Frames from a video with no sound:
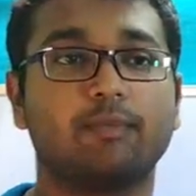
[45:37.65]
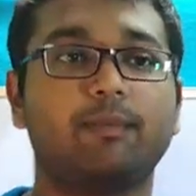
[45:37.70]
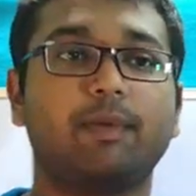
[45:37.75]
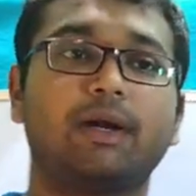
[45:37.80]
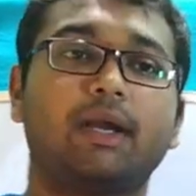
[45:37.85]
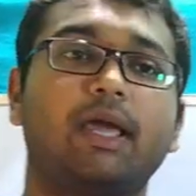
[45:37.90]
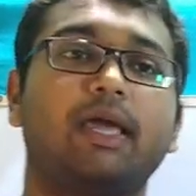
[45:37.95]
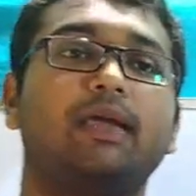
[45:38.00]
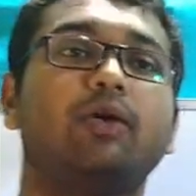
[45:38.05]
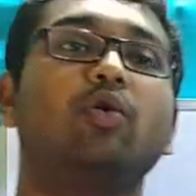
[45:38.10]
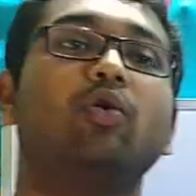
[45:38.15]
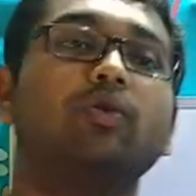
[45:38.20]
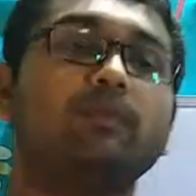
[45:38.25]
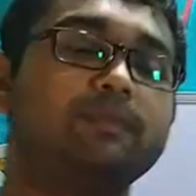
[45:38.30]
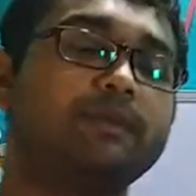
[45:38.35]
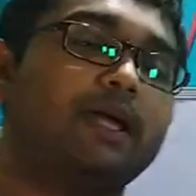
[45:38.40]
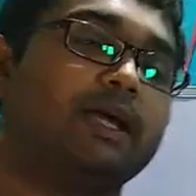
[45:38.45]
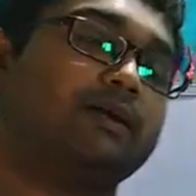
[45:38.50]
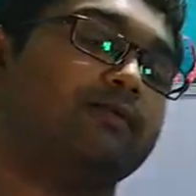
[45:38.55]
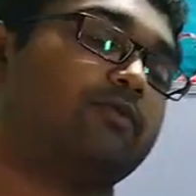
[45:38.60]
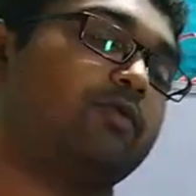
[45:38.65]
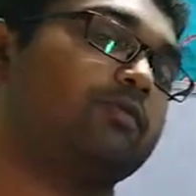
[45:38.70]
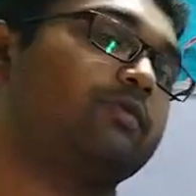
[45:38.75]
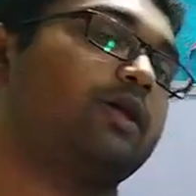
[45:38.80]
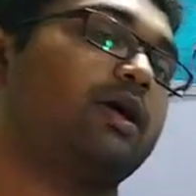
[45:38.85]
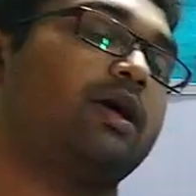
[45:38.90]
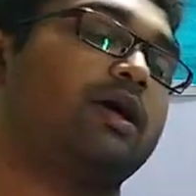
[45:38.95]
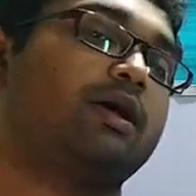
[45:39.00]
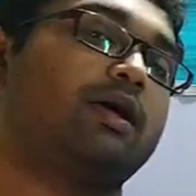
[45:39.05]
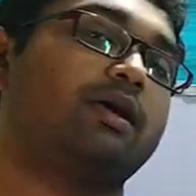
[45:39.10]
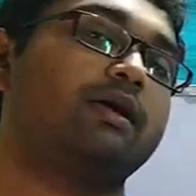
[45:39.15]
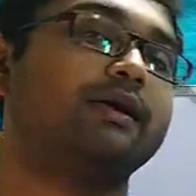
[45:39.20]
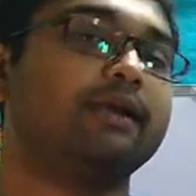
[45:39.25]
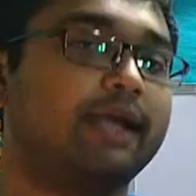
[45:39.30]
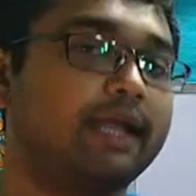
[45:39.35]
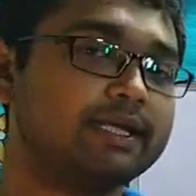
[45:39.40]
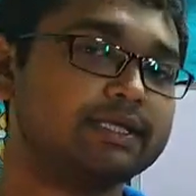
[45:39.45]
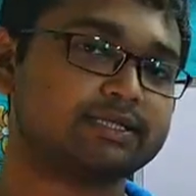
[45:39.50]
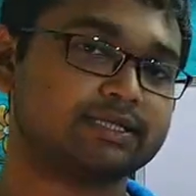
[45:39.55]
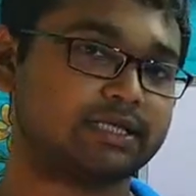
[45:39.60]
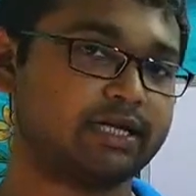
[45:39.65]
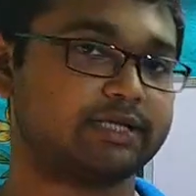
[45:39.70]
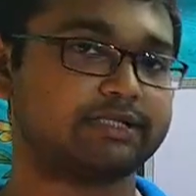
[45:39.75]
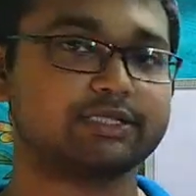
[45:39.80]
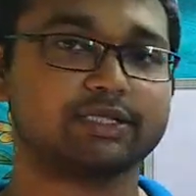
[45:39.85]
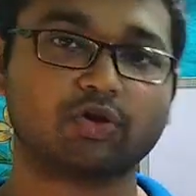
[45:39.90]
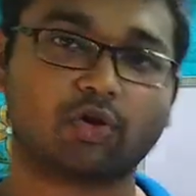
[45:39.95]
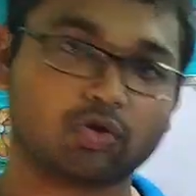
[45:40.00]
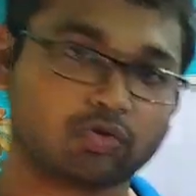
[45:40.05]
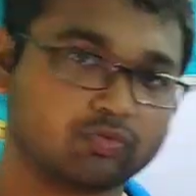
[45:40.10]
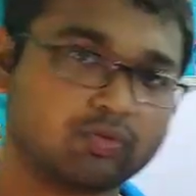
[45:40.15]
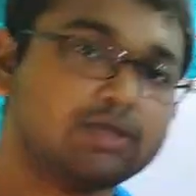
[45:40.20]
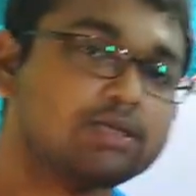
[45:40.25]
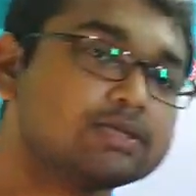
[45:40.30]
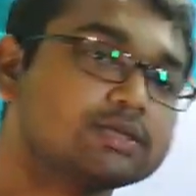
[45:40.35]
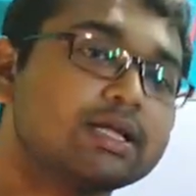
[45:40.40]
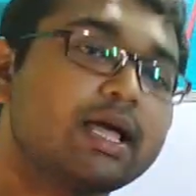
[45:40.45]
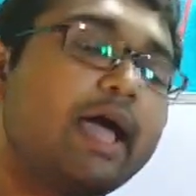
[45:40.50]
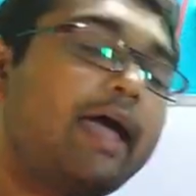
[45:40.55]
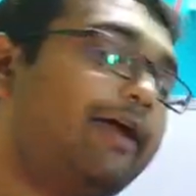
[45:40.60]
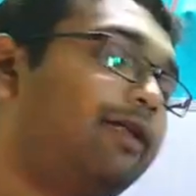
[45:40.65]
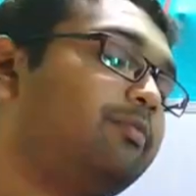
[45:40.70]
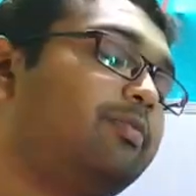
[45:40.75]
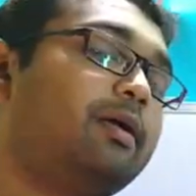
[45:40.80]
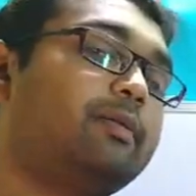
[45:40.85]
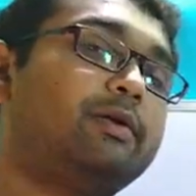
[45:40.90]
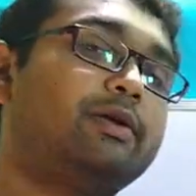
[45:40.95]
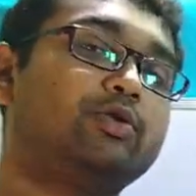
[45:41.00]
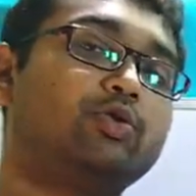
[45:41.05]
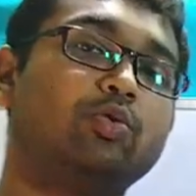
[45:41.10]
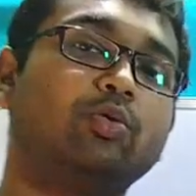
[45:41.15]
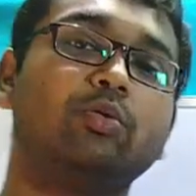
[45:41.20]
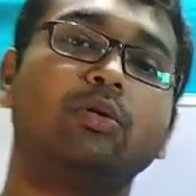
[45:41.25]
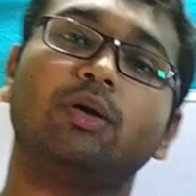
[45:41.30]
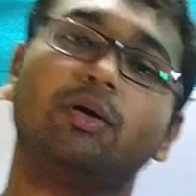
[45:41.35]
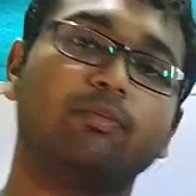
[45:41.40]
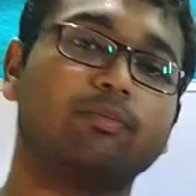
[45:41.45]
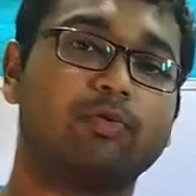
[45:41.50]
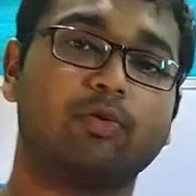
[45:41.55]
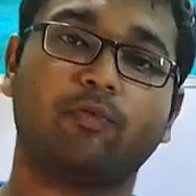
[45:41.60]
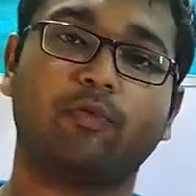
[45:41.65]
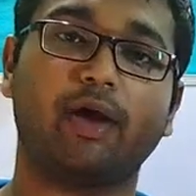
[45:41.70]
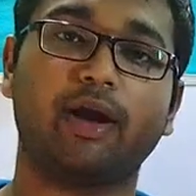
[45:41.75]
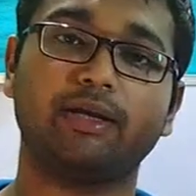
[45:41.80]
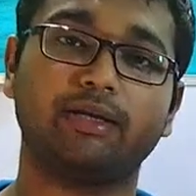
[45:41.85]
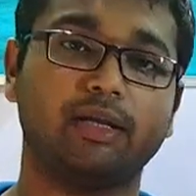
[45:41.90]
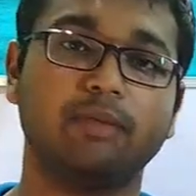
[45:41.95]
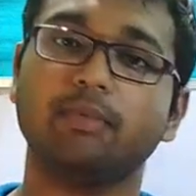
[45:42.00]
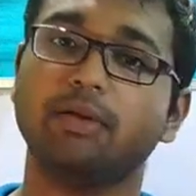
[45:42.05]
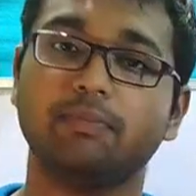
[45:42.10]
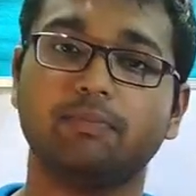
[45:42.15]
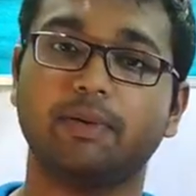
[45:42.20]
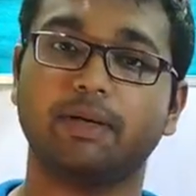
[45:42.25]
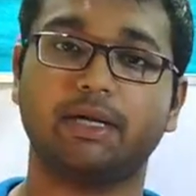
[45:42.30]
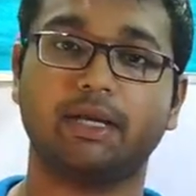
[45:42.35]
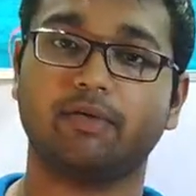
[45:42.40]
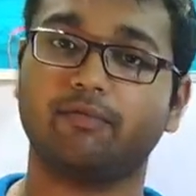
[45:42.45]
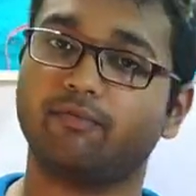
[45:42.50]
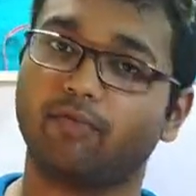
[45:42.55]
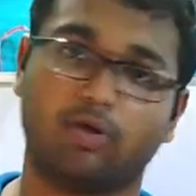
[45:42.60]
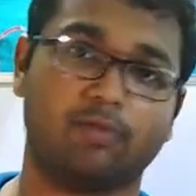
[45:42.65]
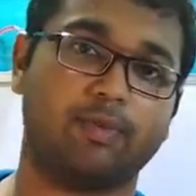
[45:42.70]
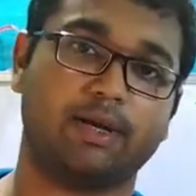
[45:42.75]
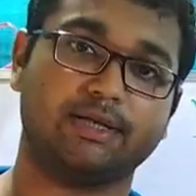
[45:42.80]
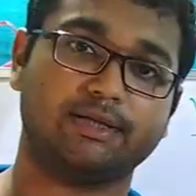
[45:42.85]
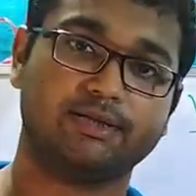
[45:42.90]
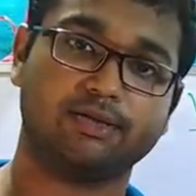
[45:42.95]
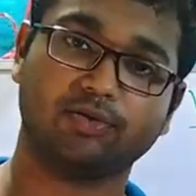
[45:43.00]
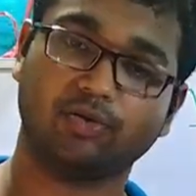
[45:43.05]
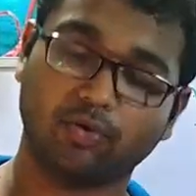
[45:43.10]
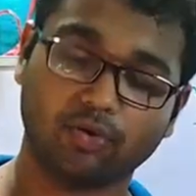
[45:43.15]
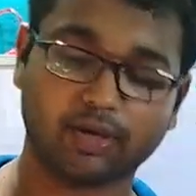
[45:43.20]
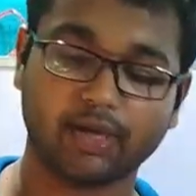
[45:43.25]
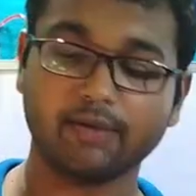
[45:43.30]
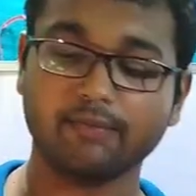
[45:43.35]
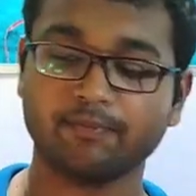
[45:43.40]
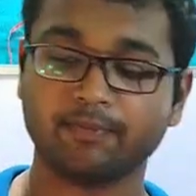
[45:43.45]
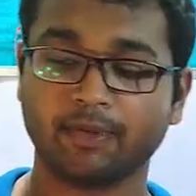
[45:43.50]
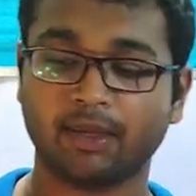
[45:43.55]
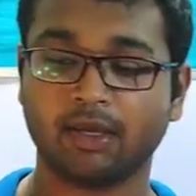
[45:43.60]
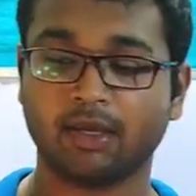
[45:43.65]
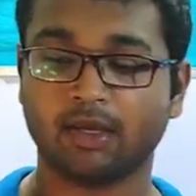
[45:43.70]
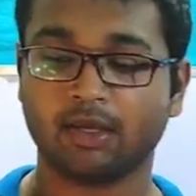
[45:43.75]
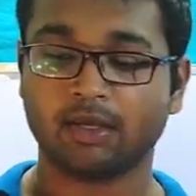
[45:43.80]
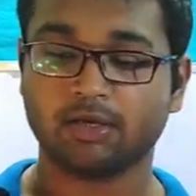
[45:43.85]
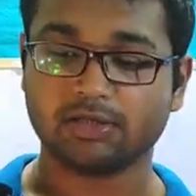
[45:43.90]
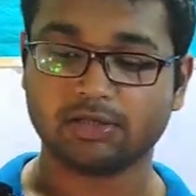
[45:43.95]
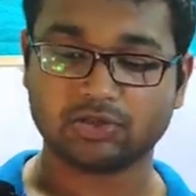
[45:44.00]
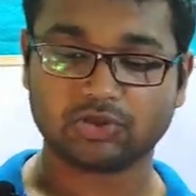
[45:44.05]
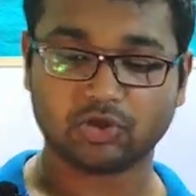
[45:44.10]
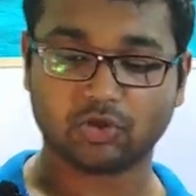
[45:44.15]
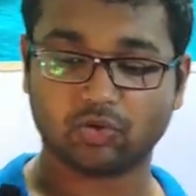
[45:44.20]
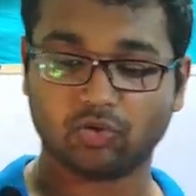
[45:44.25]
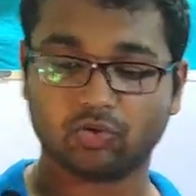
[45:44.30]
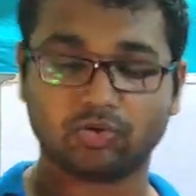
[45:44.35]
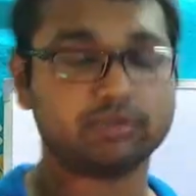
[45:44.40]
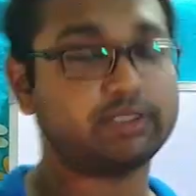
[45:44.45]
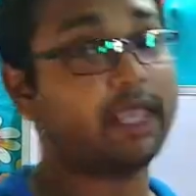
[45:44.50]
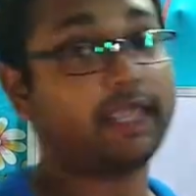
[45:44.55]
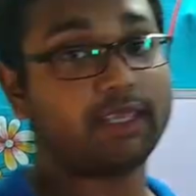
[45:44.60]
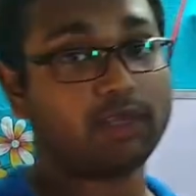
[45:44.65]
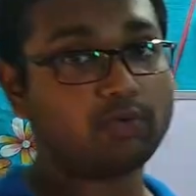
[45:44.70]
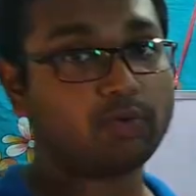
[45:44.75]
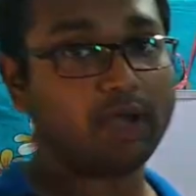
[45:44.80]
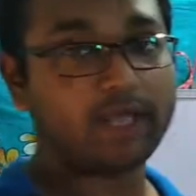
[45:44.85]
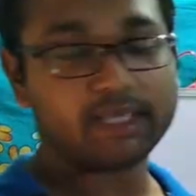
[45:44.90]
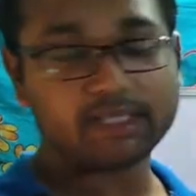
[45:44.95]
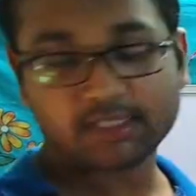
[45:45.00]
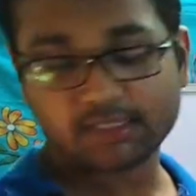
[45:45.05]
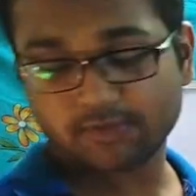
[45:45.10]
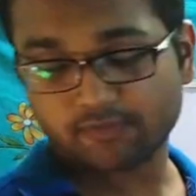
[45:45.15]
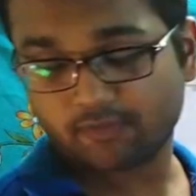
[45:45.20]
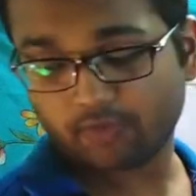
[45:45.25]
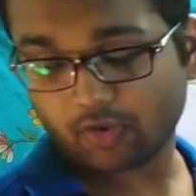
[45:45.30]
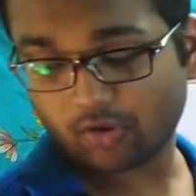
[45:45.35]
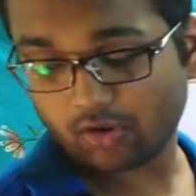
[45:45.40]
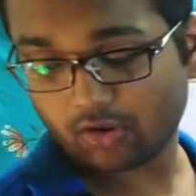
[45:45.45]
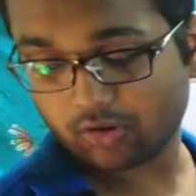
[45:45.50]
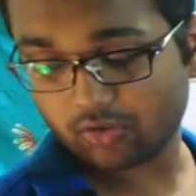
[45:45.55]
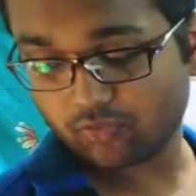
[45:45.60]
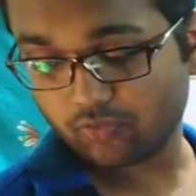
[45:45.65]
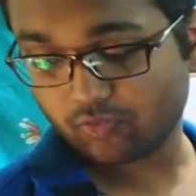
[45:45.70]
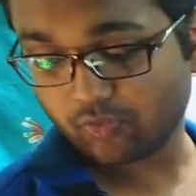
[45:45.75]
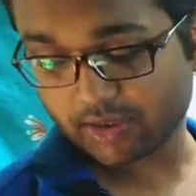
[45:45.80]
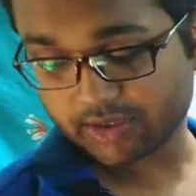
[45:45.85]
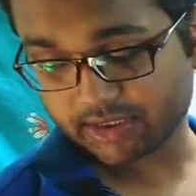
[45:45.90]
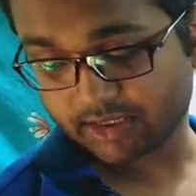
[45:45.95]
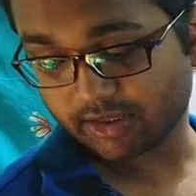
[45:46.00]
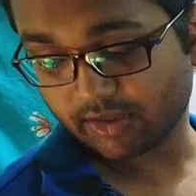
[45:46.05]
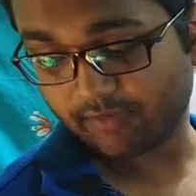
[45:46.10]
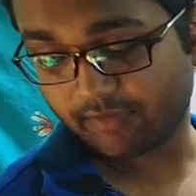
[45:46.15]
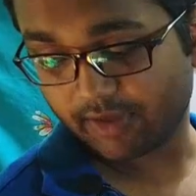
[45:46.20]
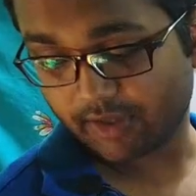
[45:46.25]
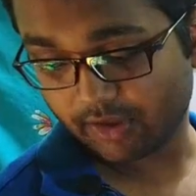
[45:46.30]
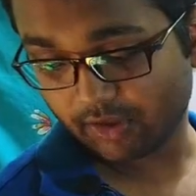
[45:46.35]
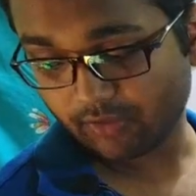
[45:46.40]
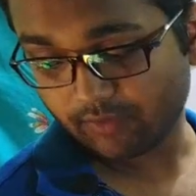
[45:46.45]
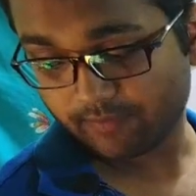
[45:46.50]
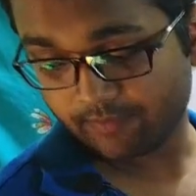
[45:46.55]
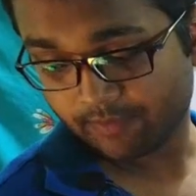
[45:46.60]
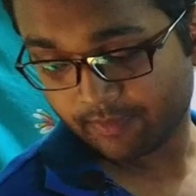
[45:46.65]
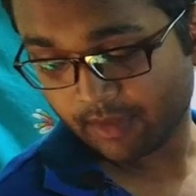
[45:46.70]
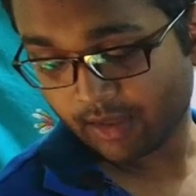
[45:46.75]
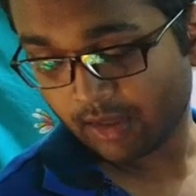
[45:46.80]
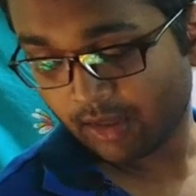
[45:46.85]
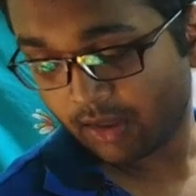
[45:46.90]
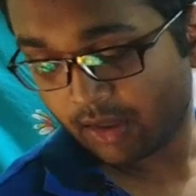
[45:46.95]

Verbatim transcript: But I hope that from the next lecture onwards, I'll be able to provide them in P D F format. Okay. So thank you guys for watching the video.